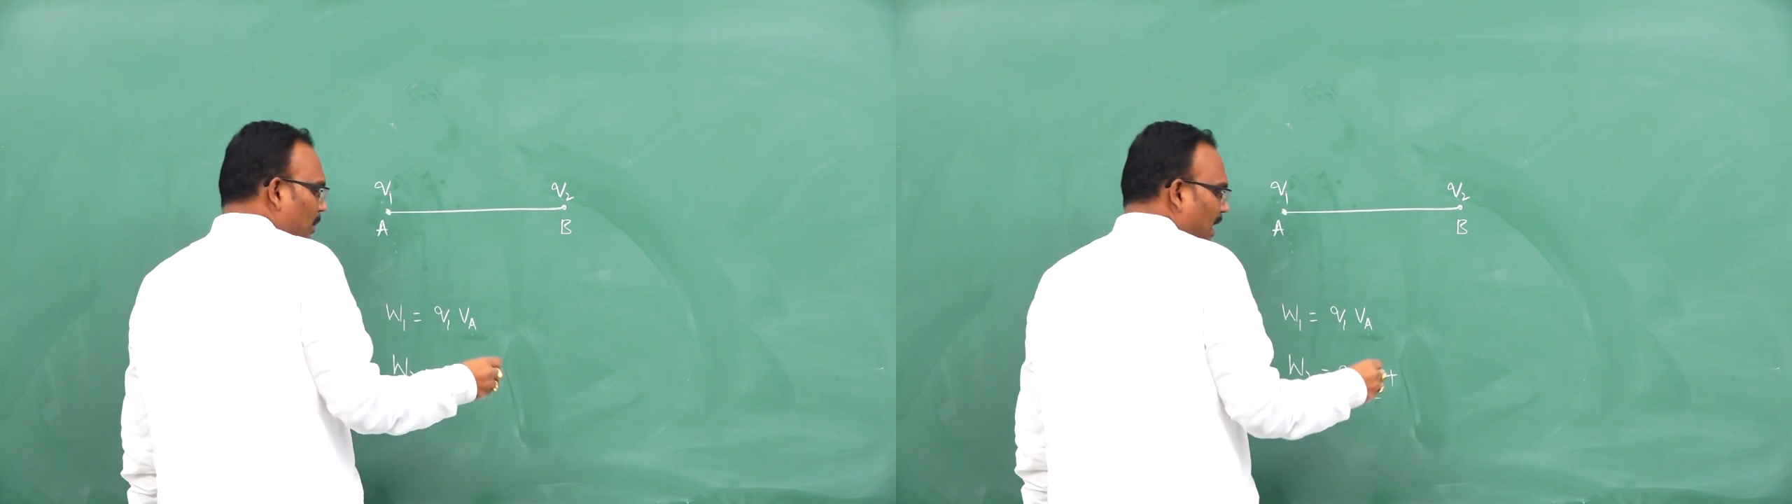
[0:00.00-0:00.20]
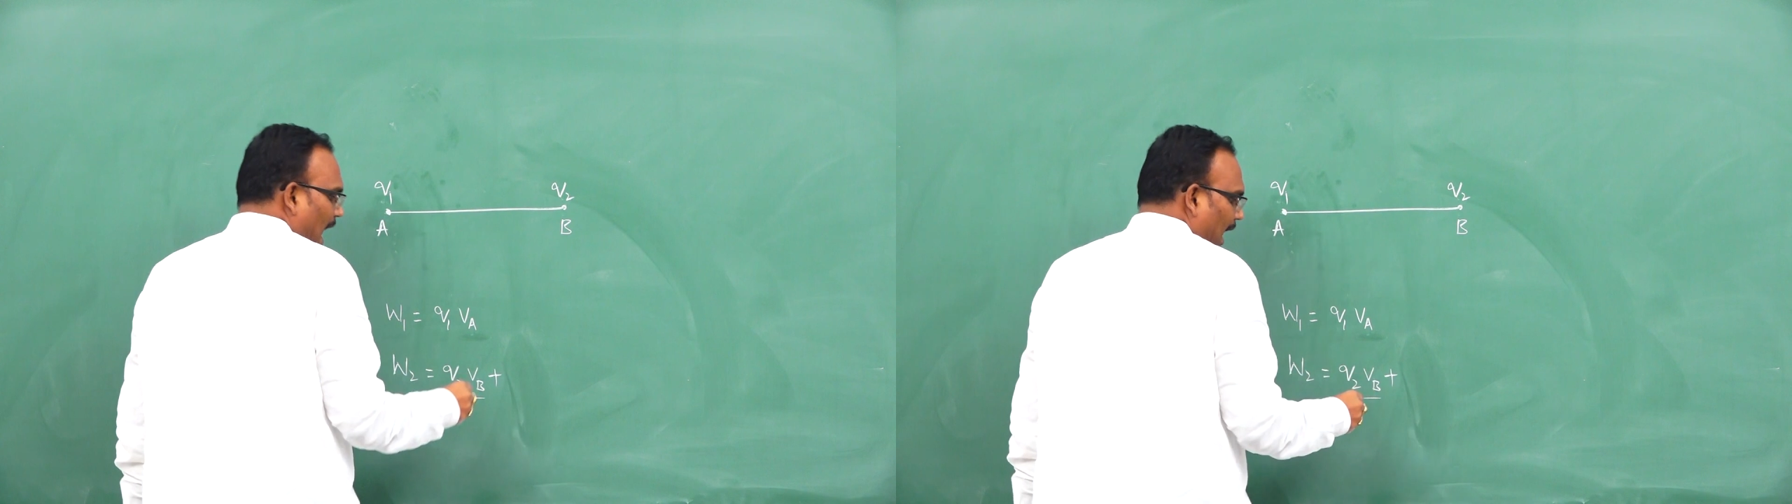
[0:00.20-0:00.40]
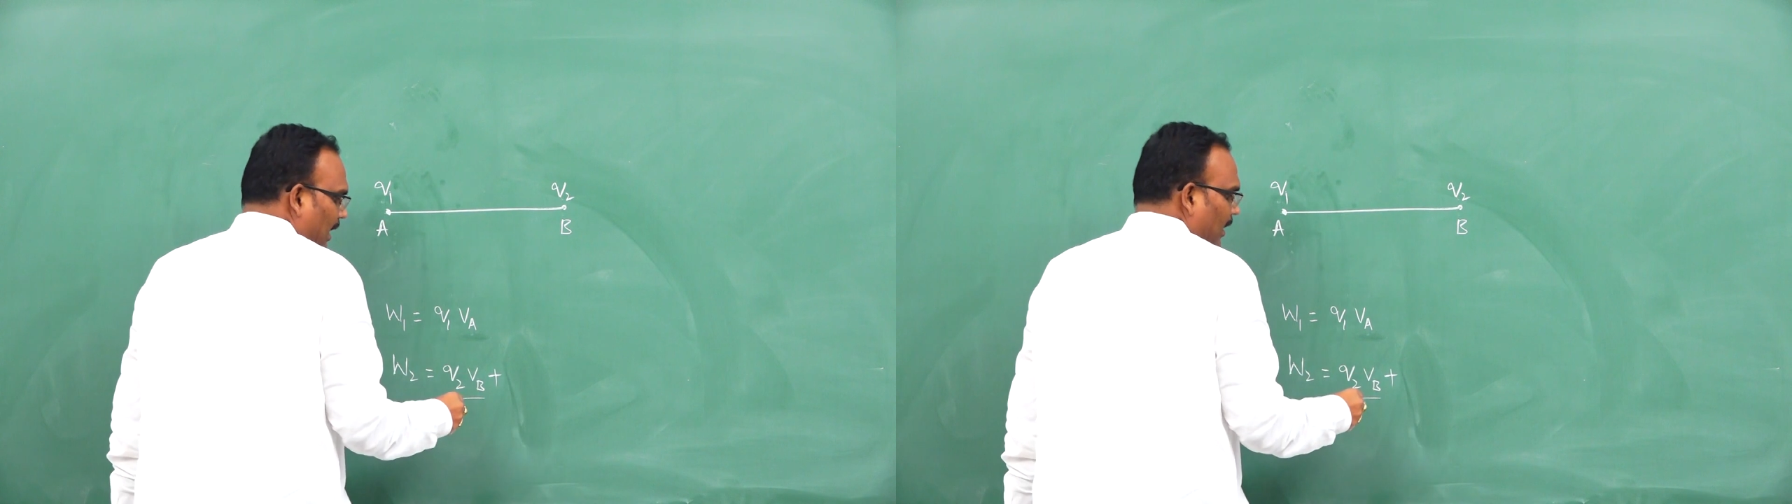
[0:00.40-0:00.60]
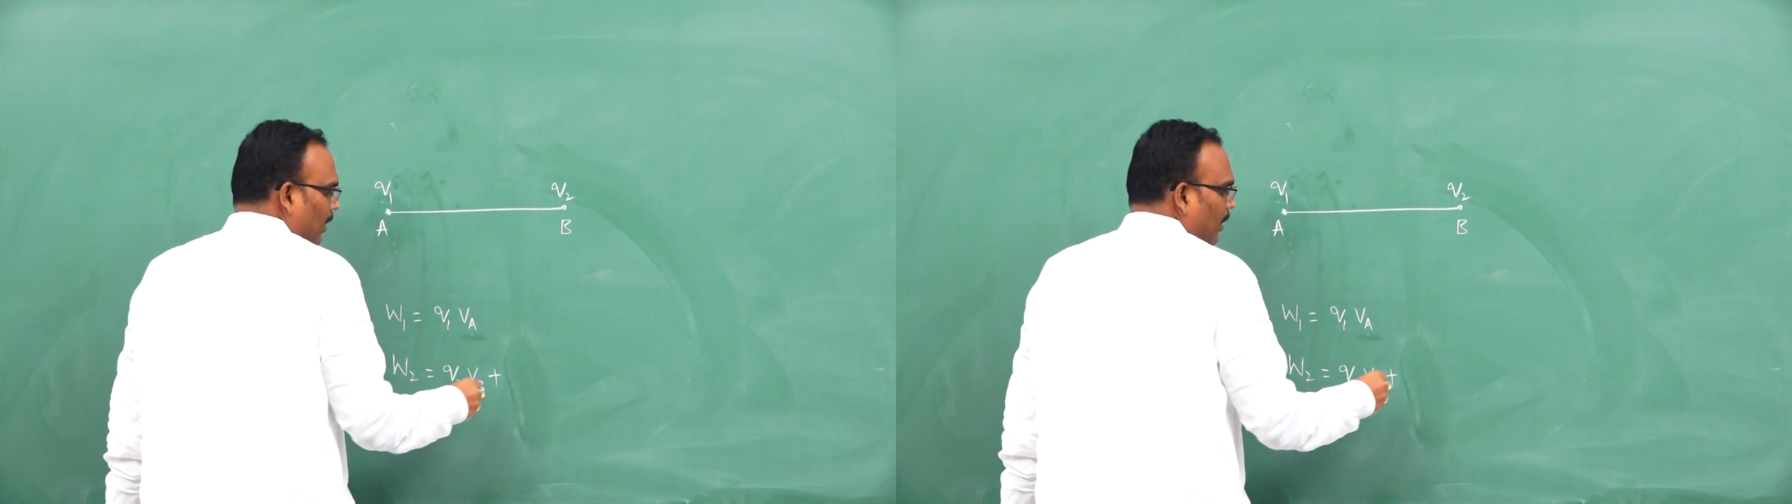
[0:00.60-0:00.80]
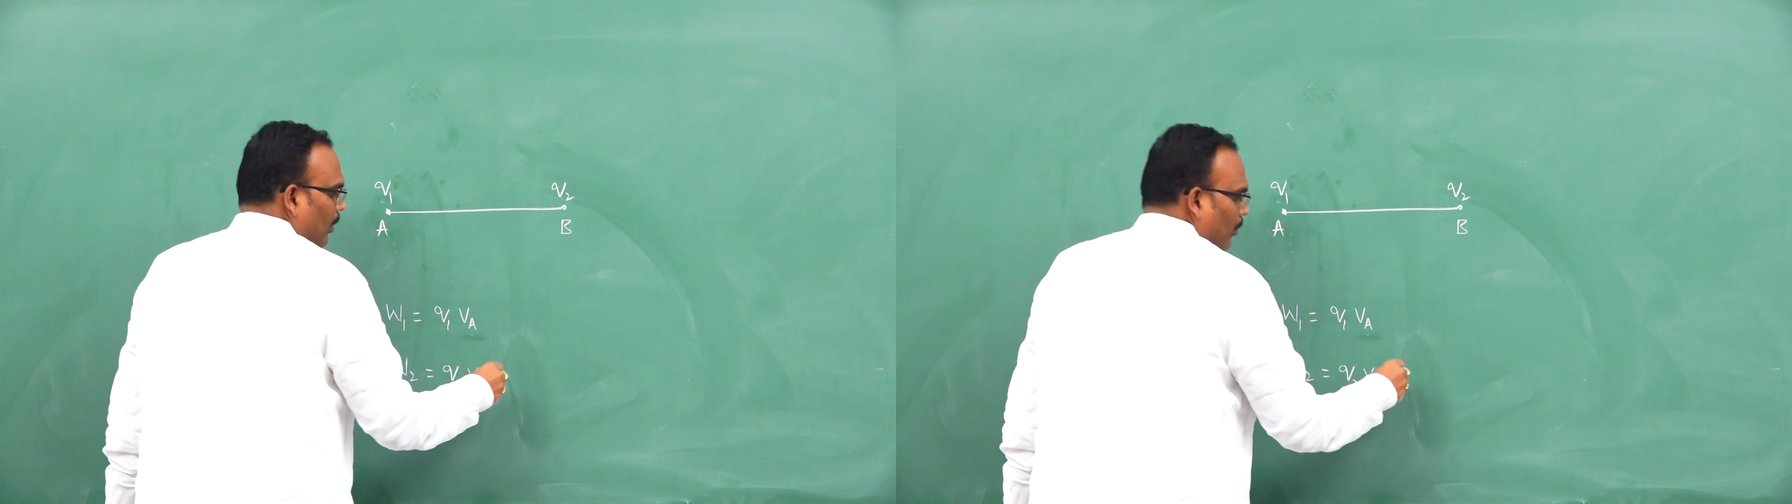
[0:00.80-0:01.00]
be
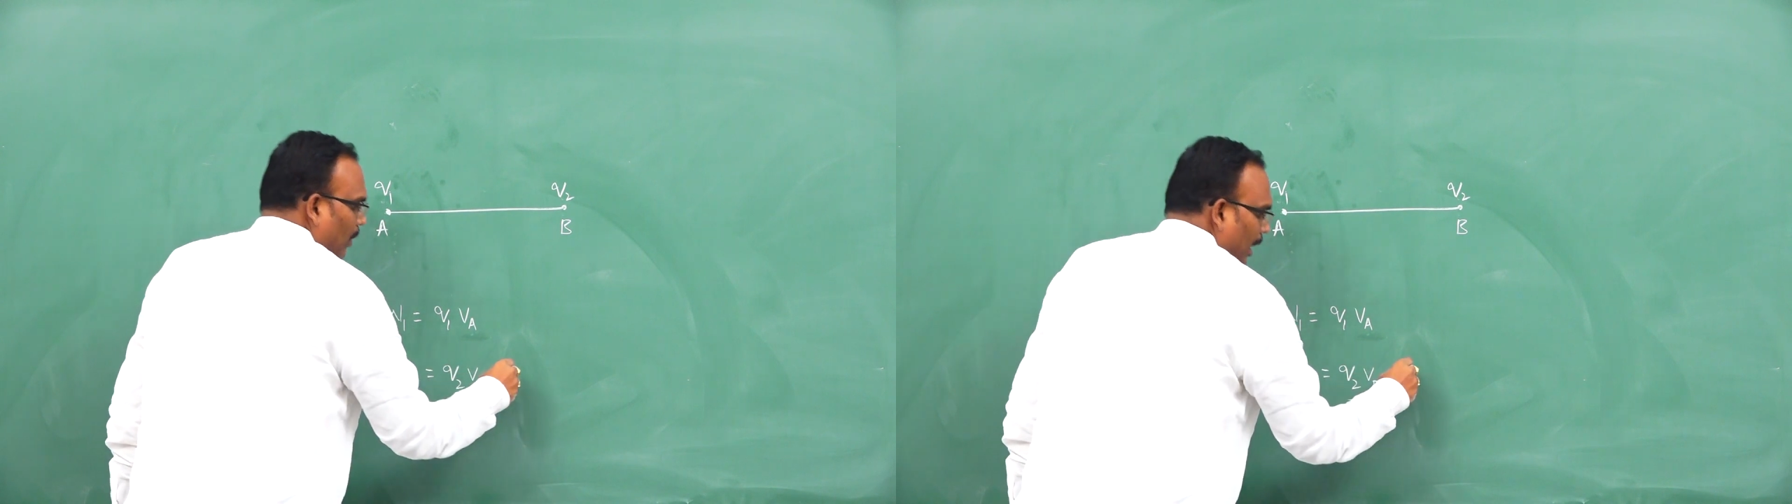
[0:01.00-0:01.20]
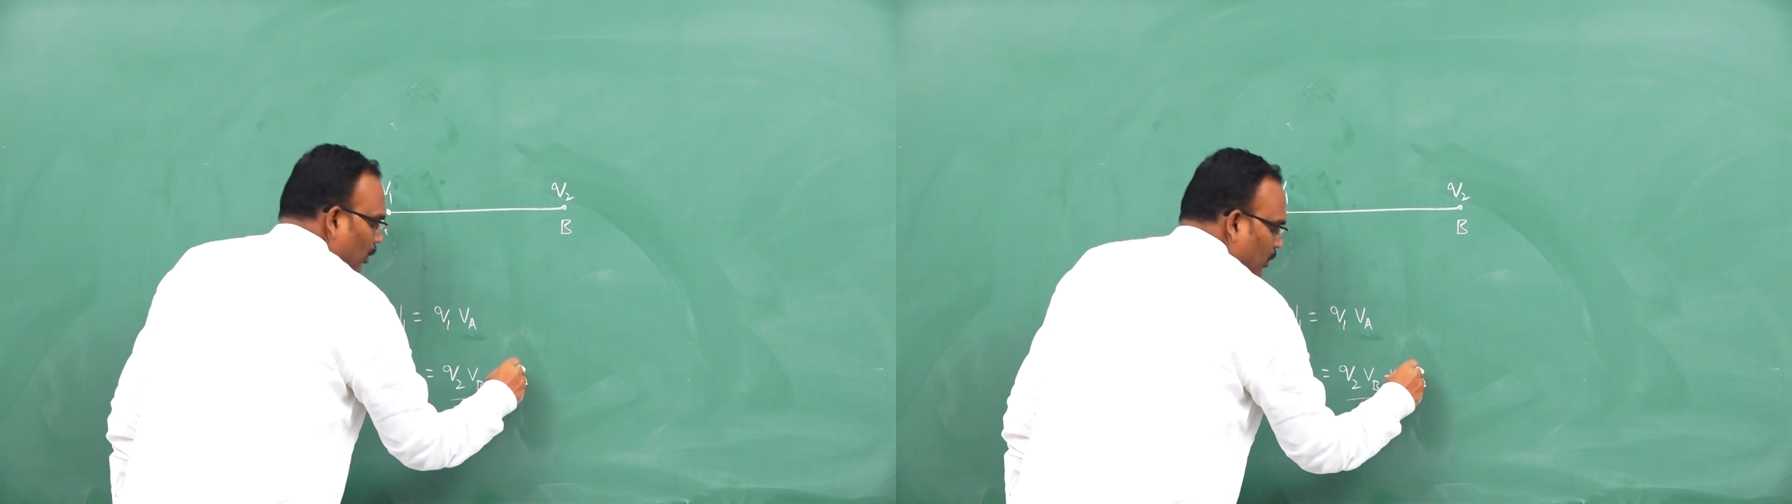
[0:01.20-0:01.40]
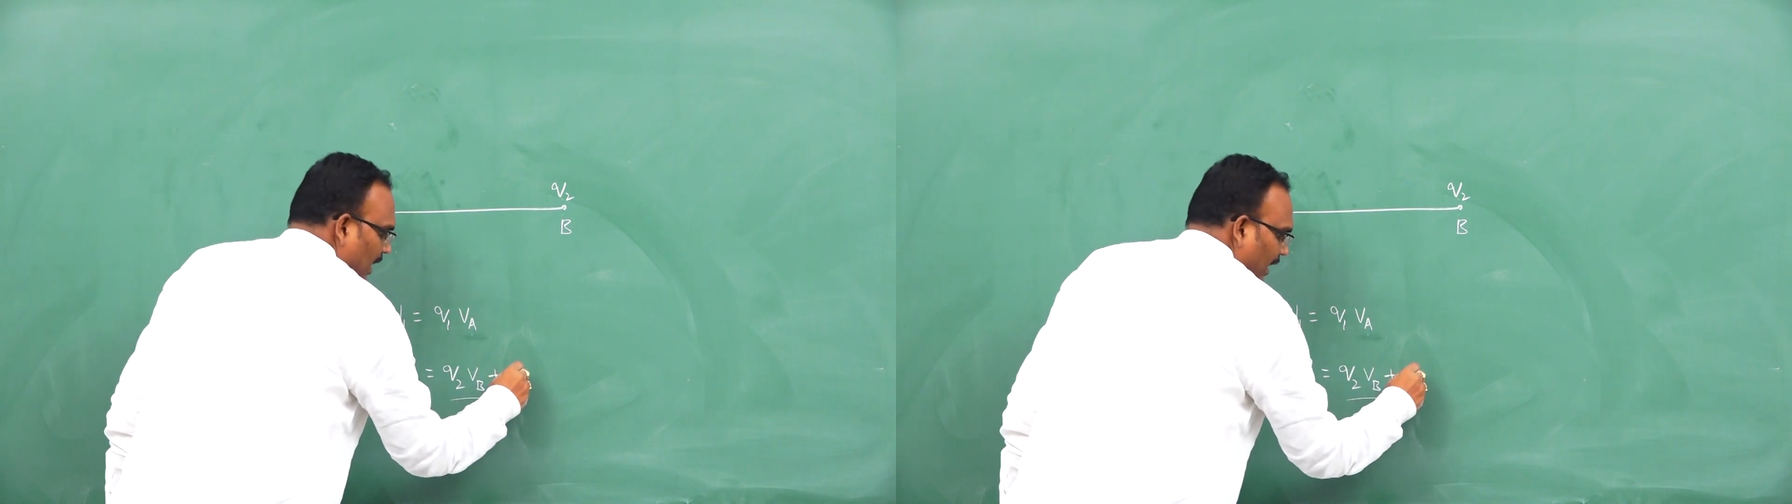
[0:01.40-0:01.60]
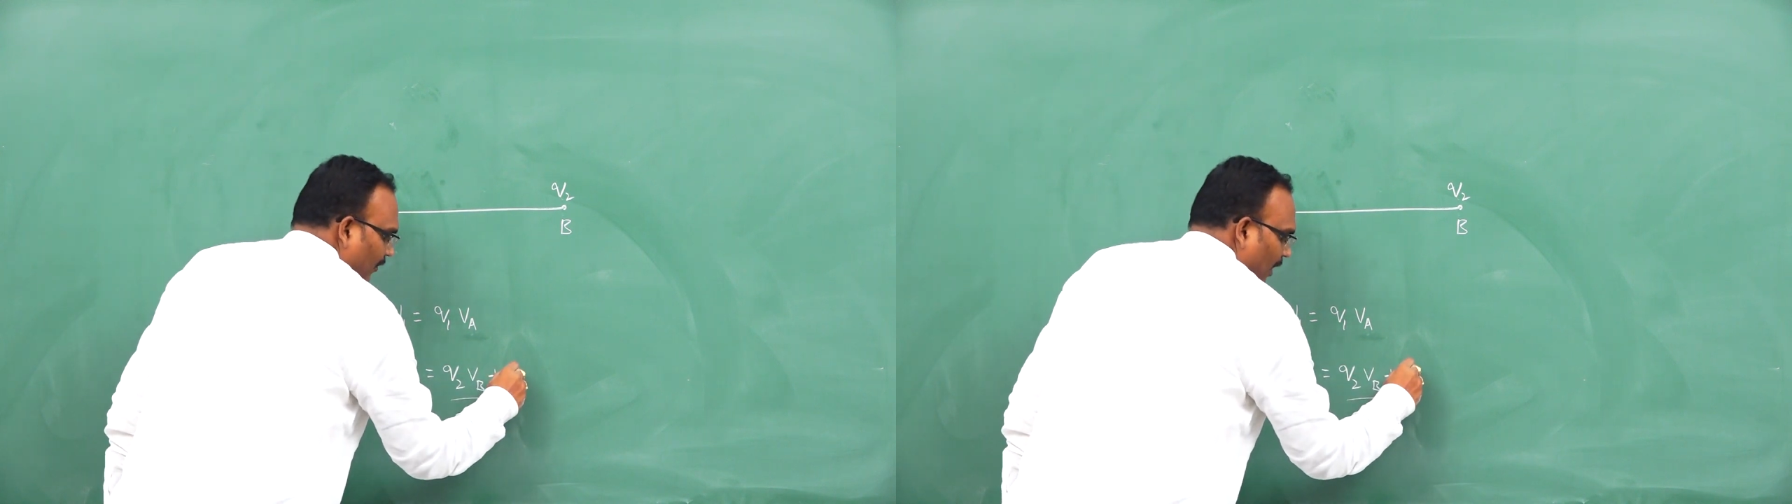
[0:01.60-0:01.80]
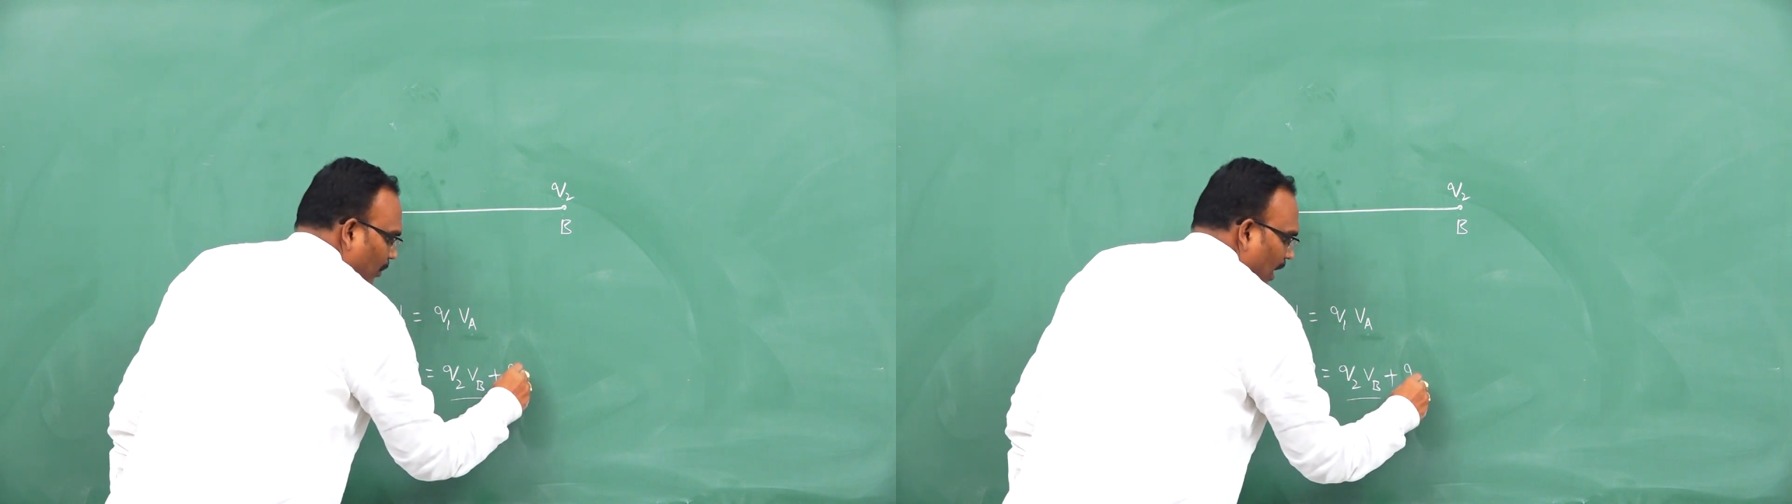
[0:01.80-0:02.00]
done by using
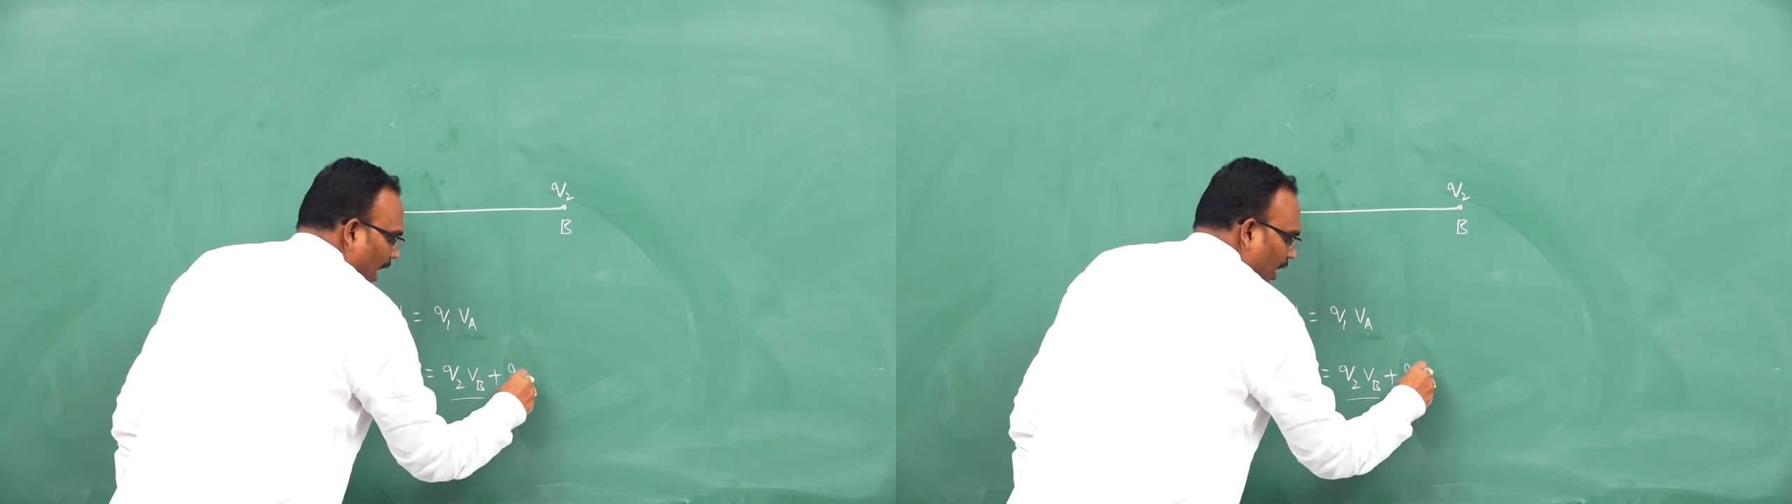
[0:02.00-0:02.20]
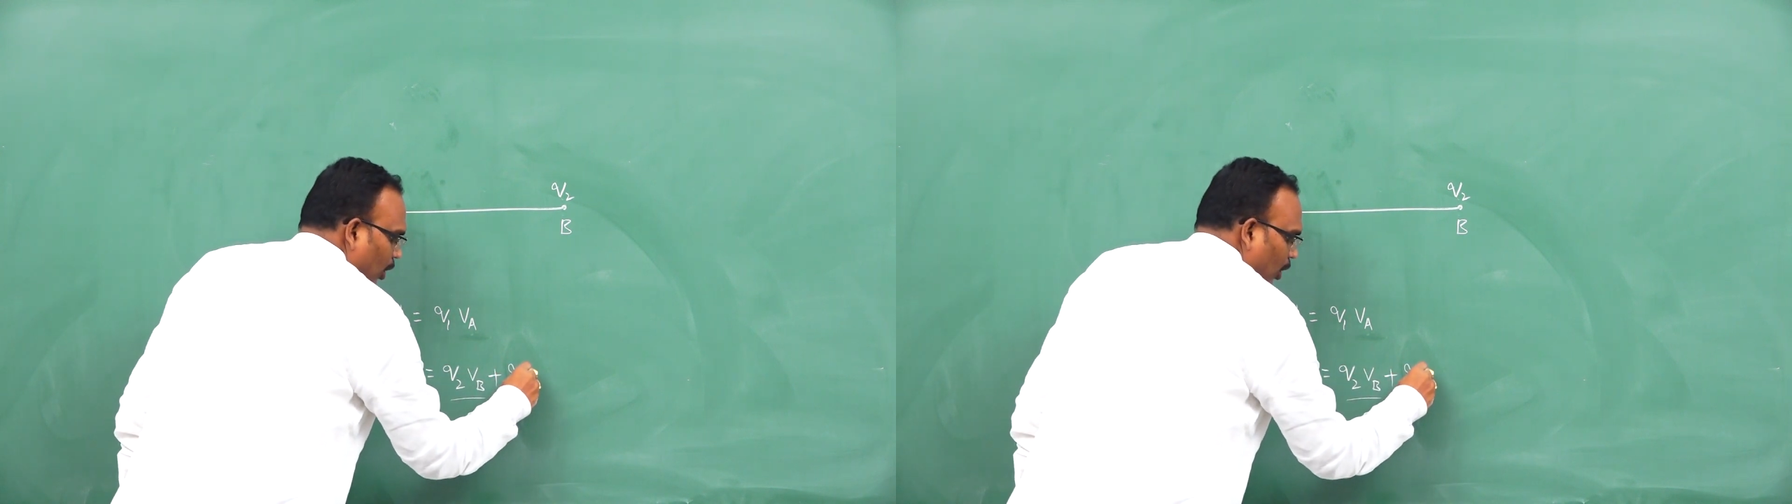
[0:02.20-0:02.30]
formula